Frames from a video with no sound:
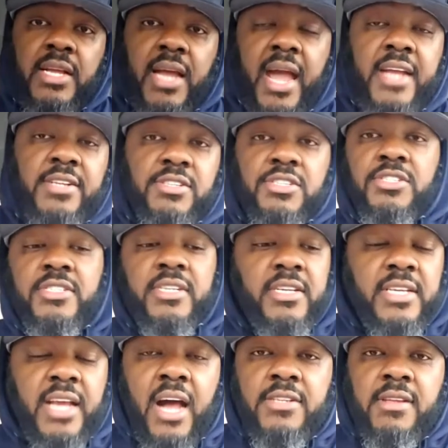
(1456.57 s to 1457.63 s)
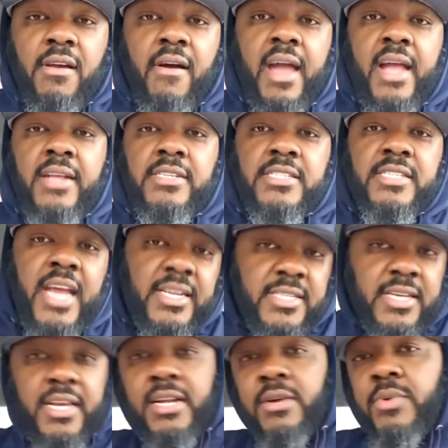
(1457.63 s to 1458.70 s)
Angel, you see, y'all saw Angel
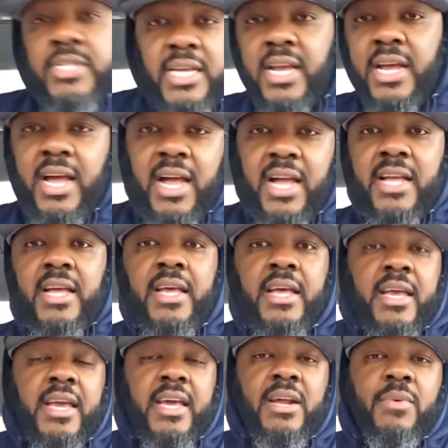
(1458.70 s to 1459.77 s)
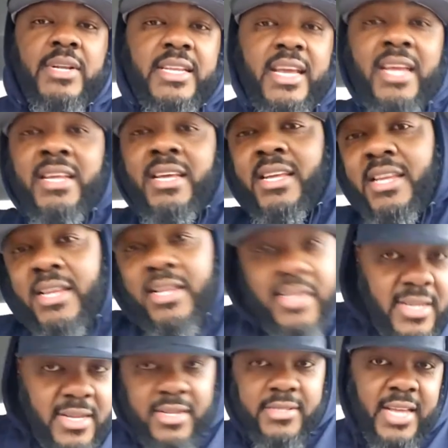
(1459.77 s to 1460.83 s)
Jackson hit it with that, uh, hit it with that,
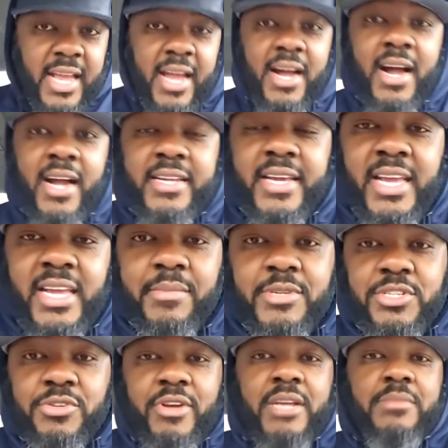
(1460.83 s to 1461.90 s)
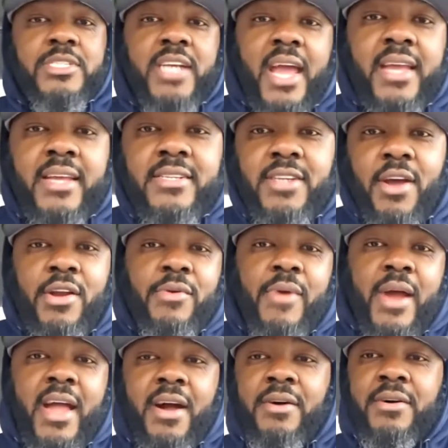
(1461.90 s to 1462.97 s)
that Hakeem dream shake, turn
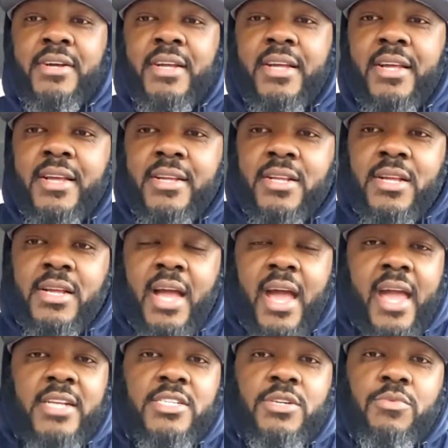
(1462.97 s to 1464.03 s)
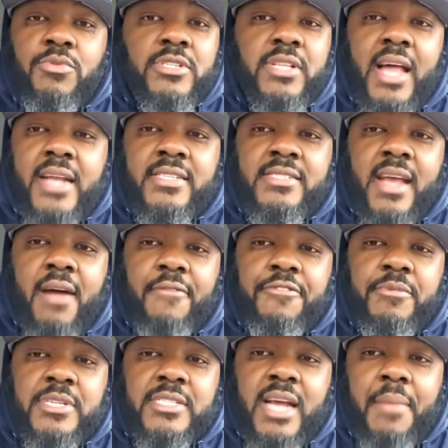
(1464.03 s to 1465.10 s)
around. Angel was lights out
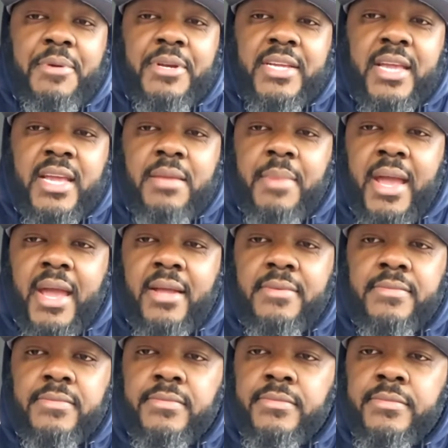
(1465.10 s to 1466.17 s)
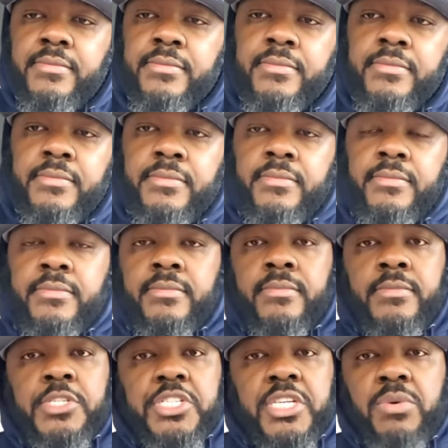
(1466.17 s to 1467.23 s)
from the top of the key, man.
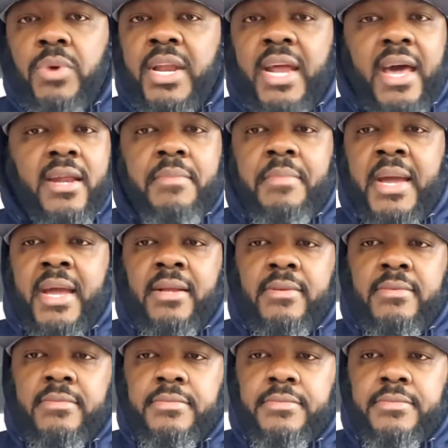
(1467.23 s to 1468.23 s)
She went at her, man.